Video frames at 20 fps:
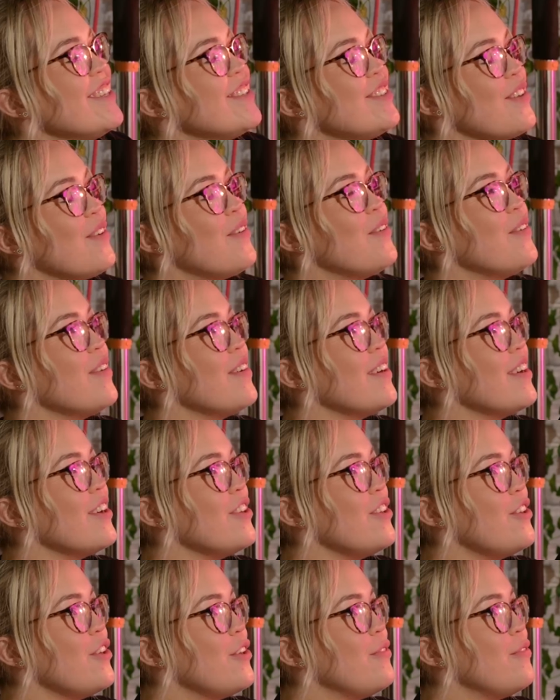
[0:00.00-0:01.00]
So
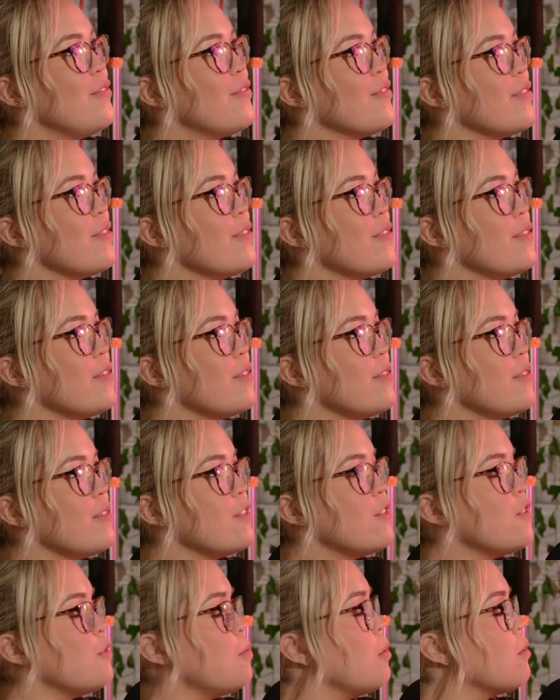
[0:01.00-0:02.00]
you've
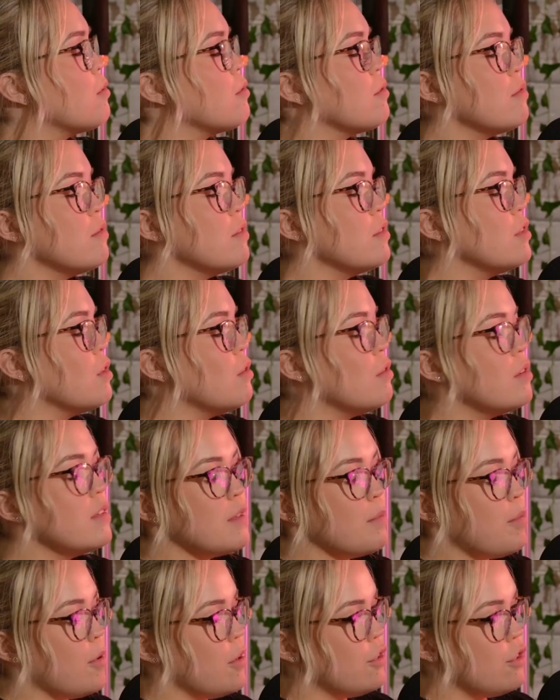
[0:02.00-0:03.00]
spoke
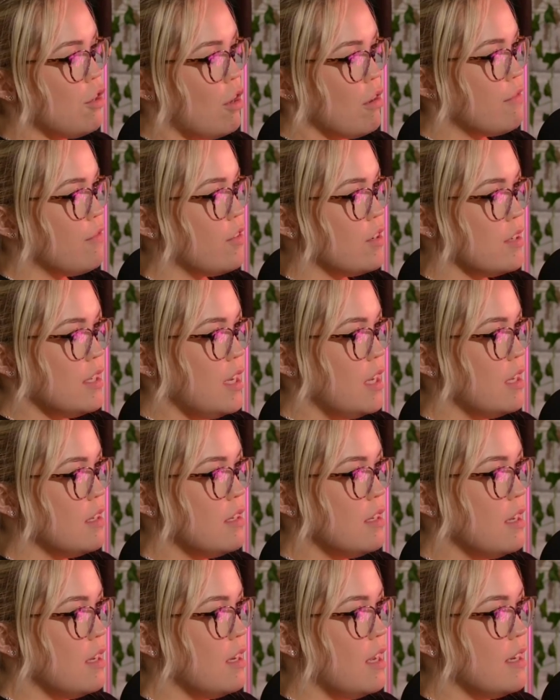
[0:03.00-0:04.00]
loads about dog first
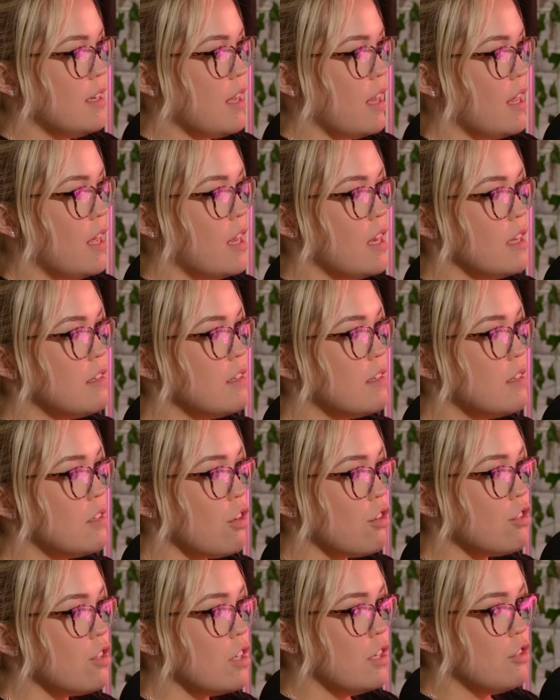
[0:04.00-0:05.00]
aid today, Dani, and it's
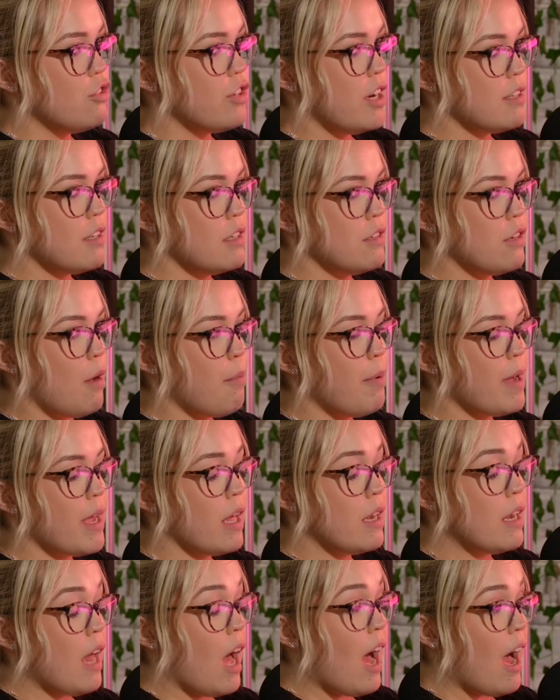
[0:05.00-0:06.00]
such an interesting topic,
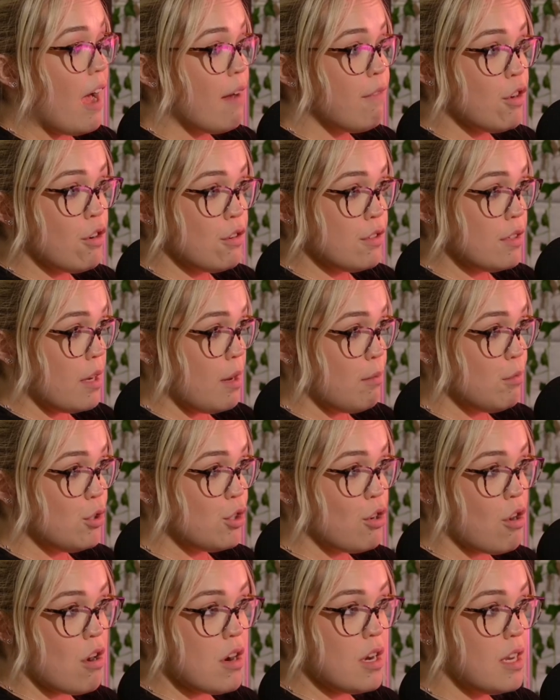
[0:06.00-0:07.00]
and I've learned, and I'm
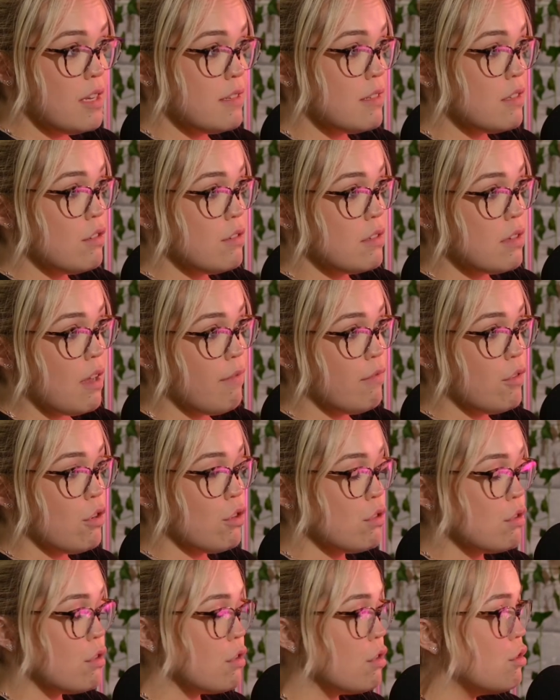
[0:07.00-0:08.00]
sure our listeners have
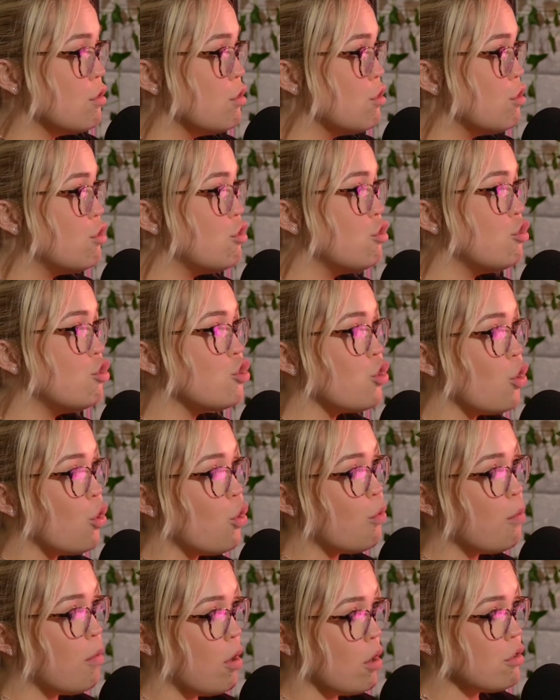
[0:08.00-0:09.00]
learned
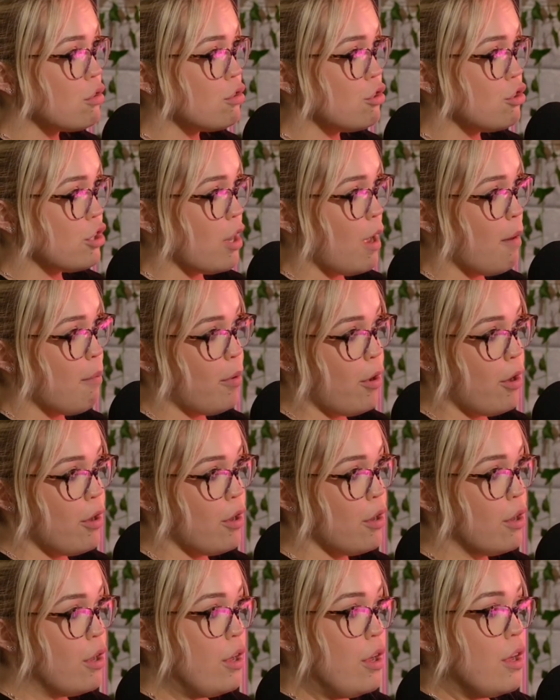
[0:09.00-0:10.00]
so much
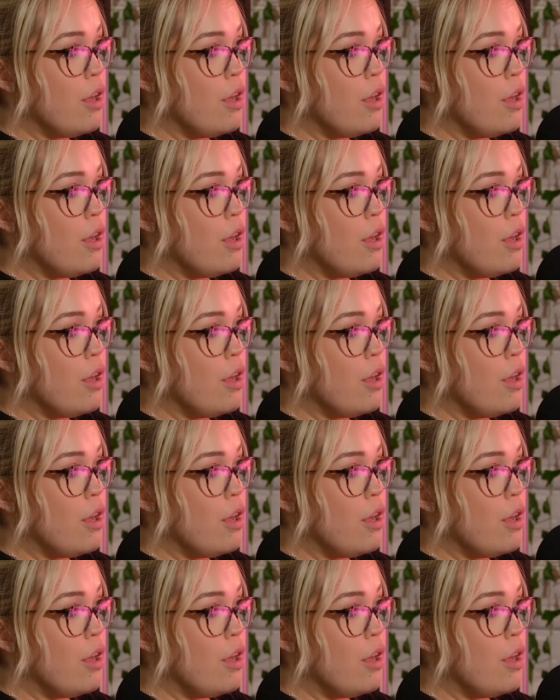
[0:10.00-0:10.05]
about